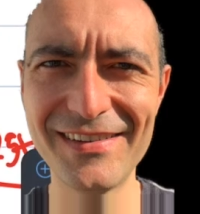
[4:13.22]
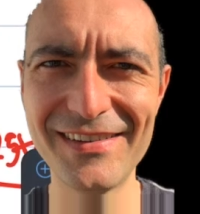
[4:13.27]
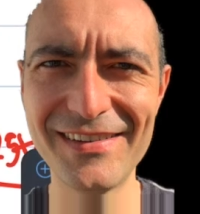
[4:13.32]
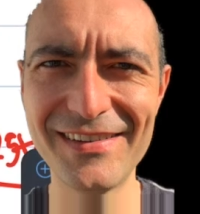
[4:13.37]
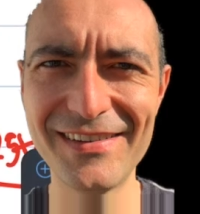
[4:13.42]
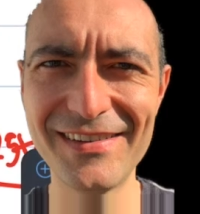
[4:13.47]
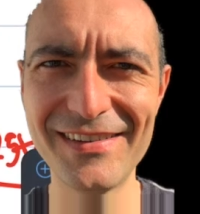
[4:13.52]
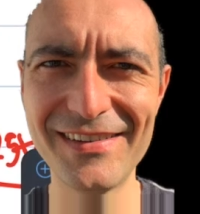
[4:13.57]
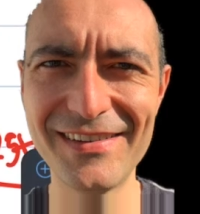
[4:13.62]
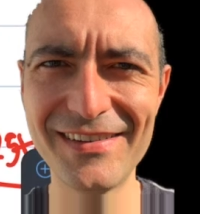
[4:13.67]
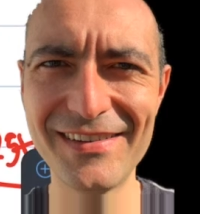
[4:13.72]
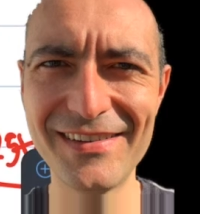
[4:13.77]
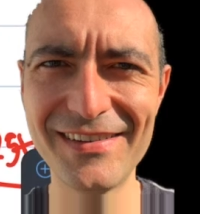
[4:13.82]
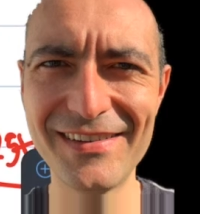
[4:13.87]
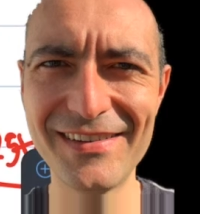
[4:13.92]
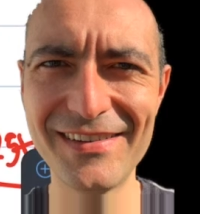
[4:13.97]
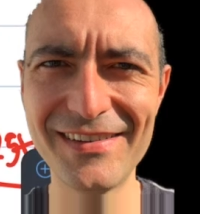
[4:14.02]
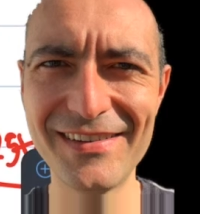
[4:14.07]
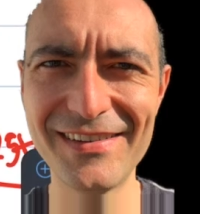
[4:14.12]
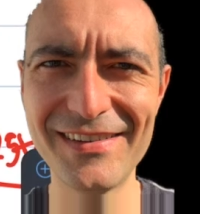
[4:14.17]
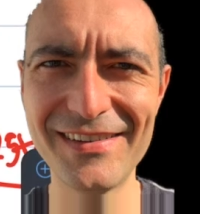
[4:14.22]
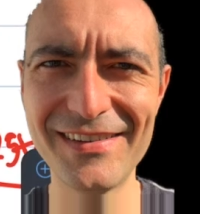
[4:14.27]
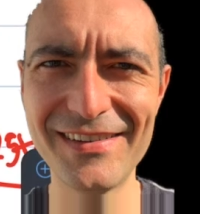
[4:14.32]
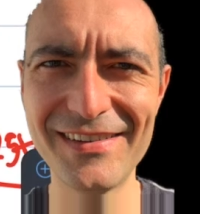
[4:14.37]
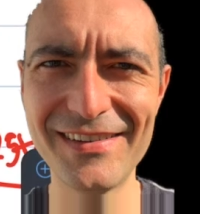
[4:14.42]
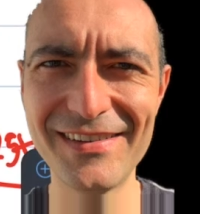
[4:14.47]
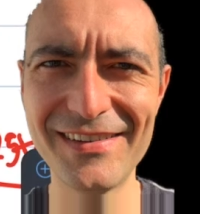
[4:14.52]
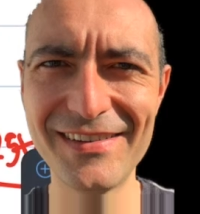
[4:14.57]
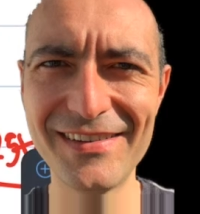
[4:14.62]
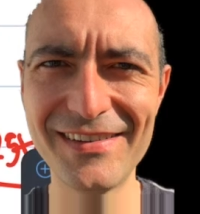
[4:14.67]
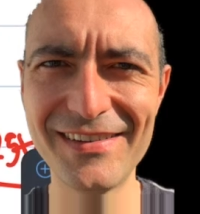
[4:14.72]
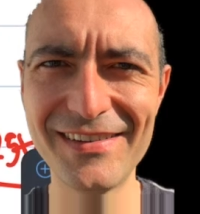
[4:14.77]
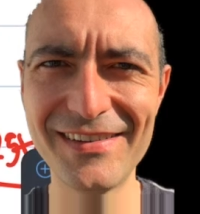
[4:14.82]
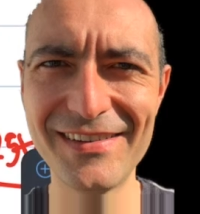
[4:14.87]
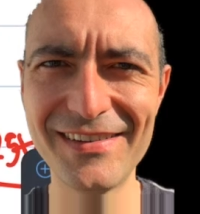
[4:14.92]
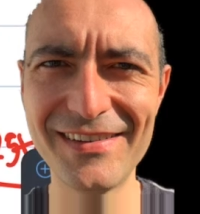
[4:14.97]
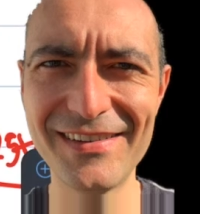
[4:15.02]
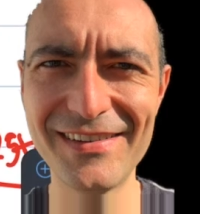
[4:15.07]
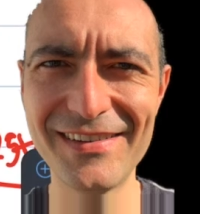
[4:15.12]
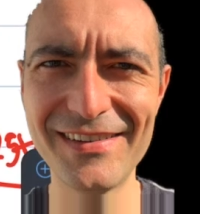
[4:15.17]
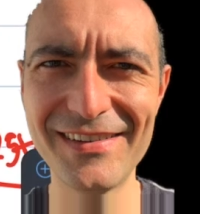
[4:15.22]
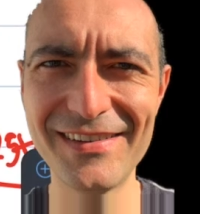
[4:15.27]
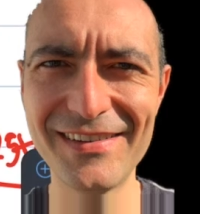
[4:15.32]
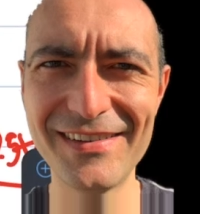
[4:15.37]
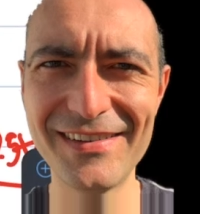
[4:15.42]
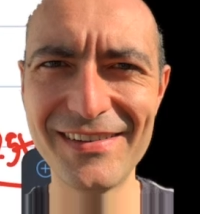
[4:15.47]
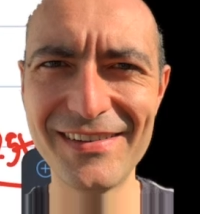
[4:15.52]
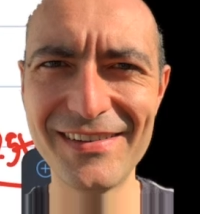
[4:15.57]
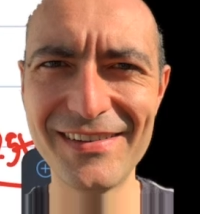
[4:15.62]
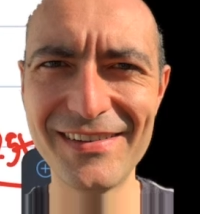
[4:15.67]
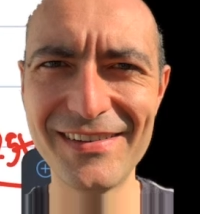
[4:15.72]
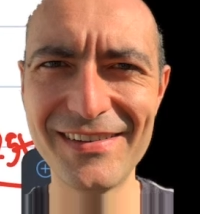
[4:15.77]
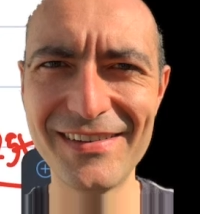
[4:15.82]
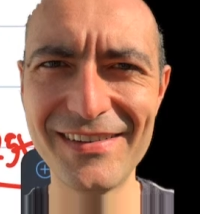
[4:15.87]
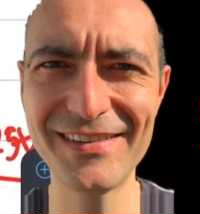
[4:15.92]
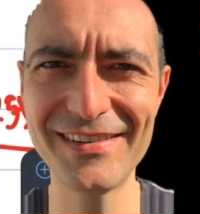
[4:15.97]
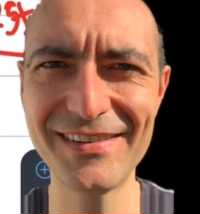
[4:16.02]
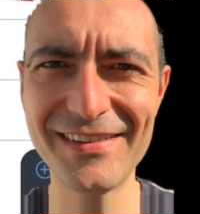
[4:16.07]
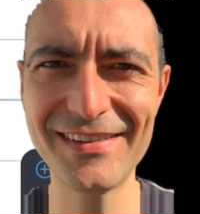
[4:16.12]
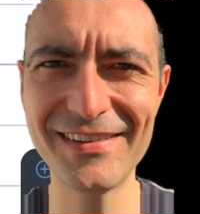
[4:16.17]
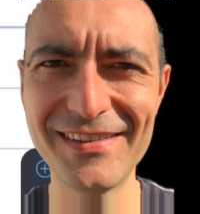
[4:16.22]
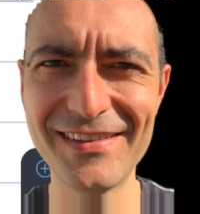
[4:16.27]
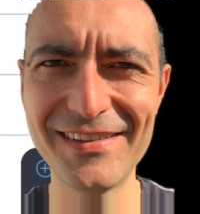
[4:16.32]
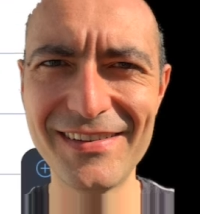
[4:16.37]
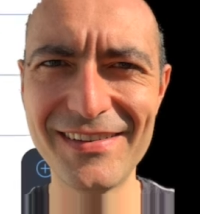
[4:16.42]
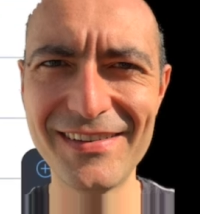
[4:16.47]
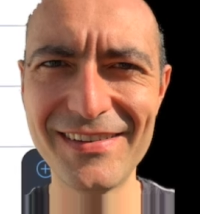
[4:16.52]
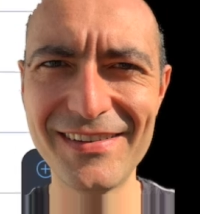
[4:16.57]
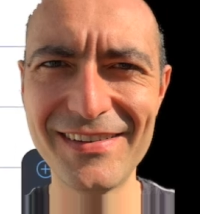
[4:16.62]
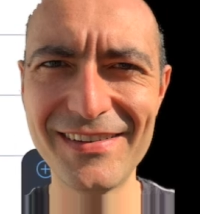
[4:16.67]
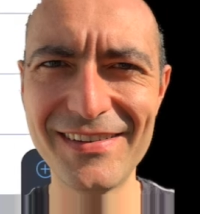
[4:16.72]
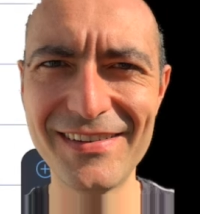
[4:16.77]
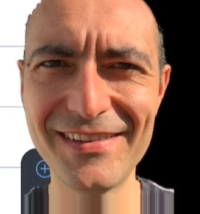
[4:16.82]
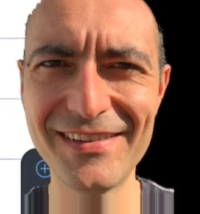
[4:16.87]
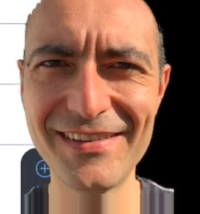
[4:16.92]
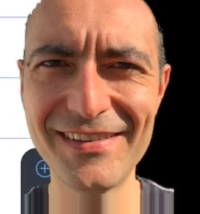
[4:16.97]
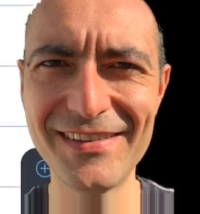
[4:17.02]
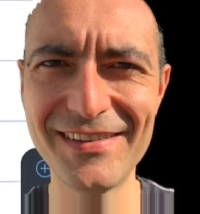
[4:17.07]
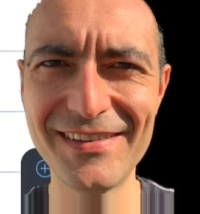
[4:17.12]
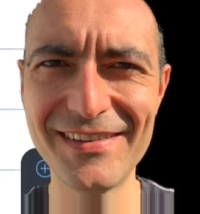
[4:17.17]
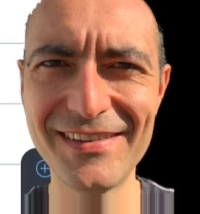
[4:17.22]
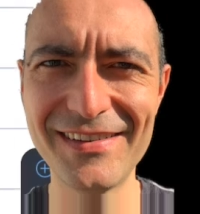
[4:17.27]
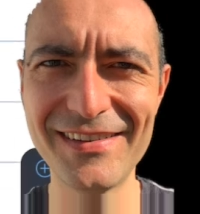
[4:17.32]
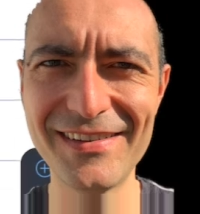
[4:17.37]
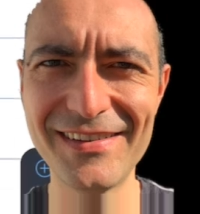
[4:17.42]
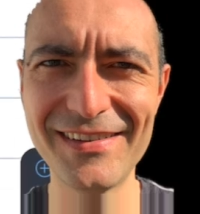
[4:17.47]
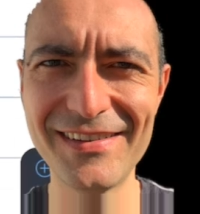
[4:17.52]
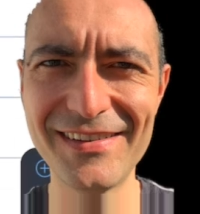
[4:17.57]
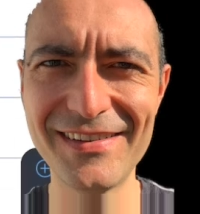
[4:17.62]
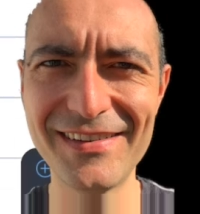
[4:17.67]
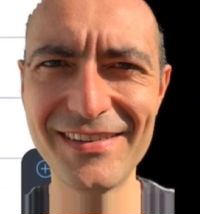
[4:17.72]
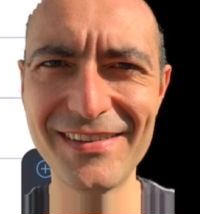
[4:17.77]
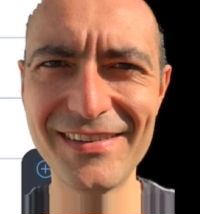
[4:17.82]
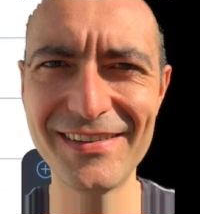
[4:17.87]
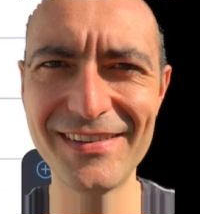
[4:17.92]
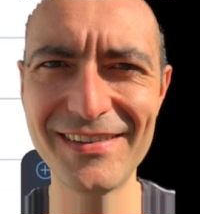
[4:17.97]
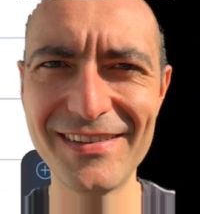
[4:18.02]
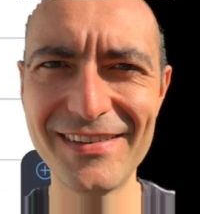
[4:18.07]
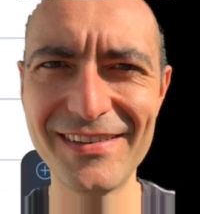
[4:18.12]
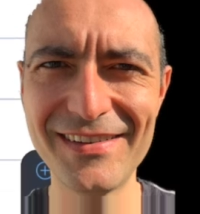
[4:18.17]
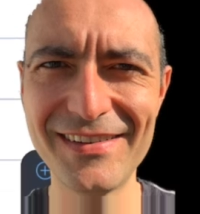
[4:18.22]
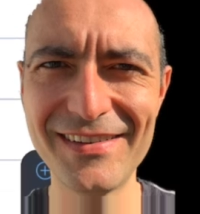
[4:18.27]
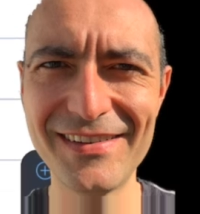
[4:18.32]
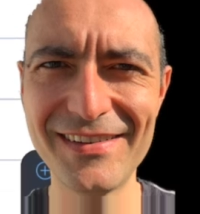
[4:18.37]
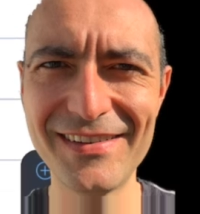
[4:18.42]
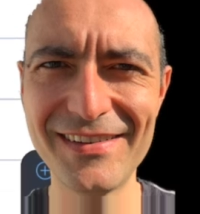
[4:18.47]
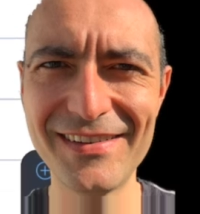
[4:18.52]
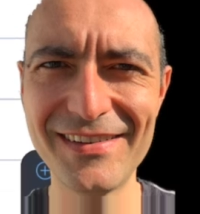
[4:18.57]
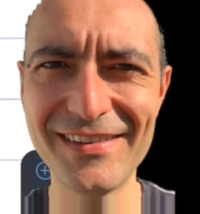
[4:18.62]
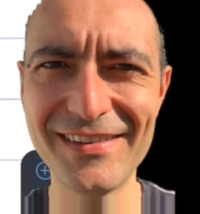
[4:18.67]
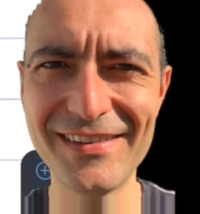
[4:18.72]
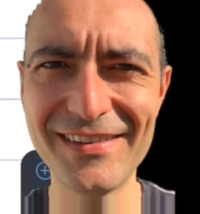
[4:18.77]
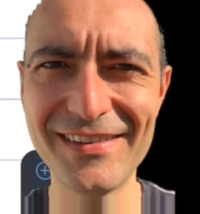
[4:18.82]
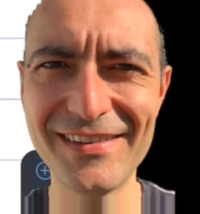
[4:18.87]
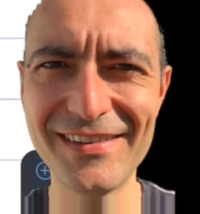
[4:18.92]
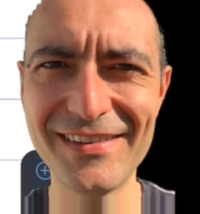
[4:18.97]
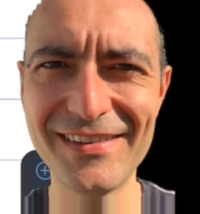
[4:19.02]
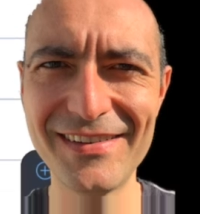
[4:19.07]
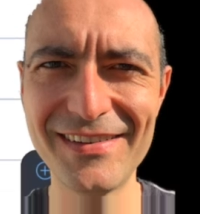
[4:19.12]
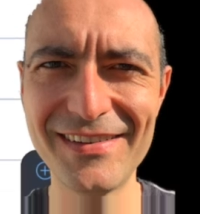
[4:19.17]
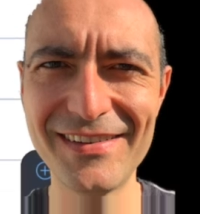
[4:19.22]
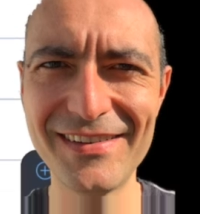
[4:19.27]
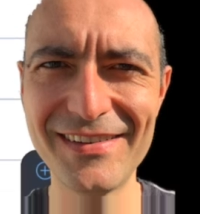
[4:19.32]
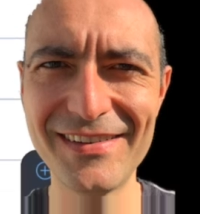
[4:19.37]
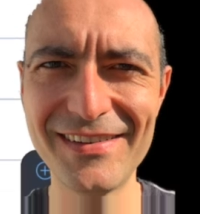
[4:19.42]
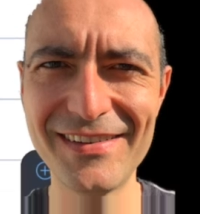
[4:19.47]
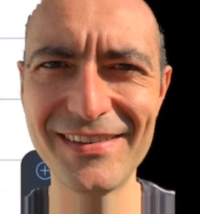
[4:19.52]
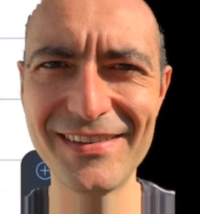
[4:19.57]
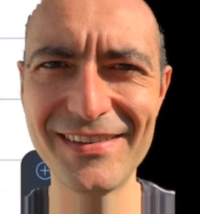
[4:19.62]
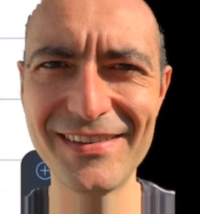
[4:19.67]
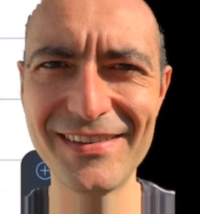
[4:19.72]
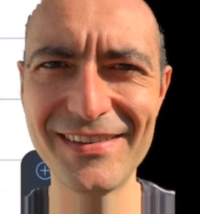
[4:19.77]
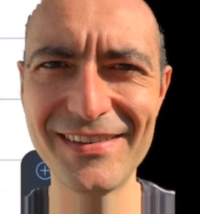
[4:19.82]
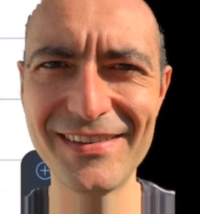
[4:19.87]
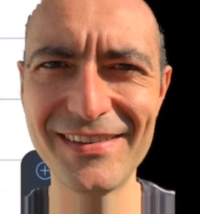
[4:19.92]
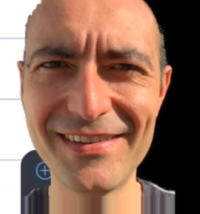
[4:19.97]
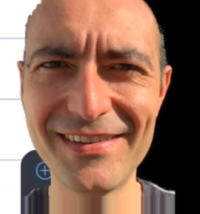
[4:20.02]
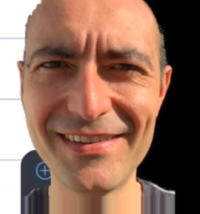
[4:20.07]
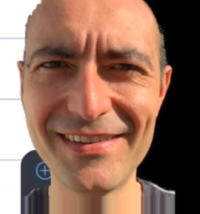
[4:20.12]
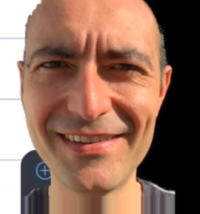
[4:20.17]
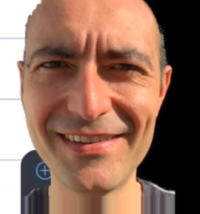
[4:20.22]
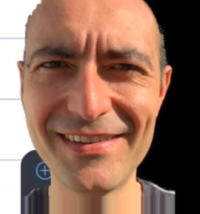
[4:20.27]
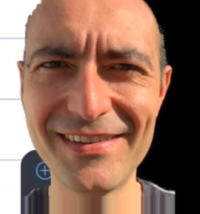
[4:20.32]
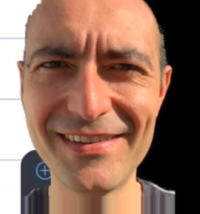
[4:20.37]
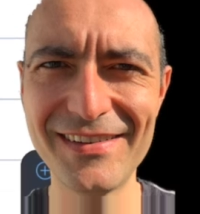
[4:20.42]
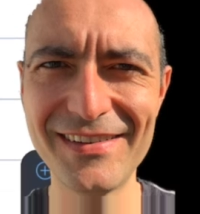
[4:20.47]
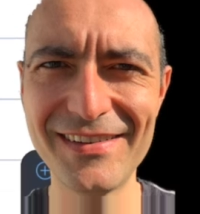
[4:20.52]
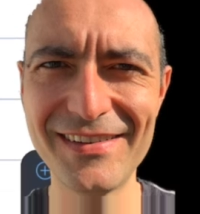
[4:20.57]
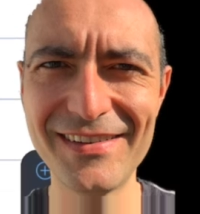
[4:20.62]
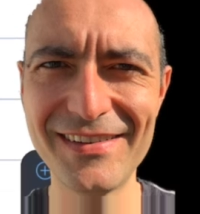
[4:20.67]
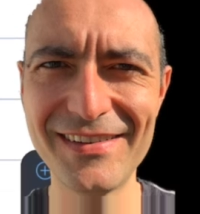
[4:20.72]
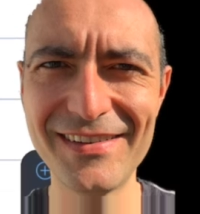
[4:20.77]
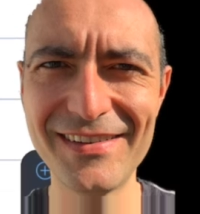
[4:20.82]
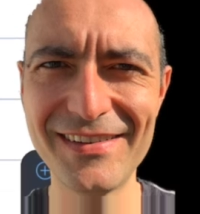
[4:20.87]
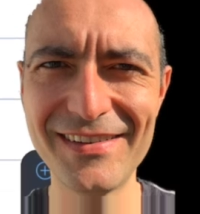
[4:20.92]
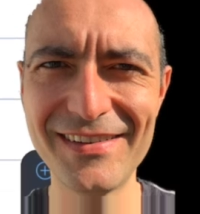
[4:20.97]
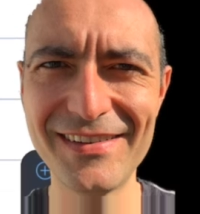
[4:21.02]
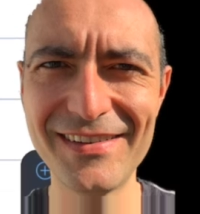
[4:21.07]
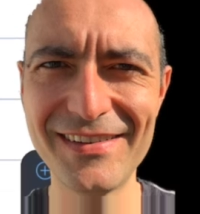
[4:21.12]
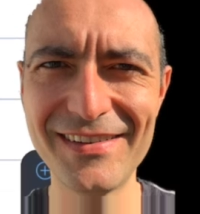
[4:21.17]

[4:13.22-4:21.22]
The face doesn't move, so there is nothing to read.